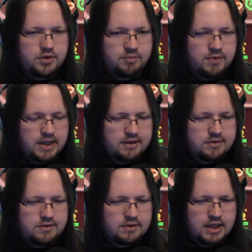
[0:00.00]
complete.
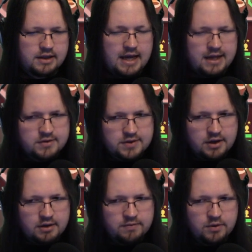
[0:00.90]
Like, that's
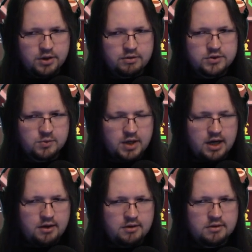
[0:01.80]
there for you as
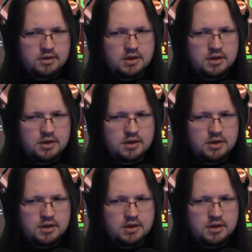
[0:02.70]
well.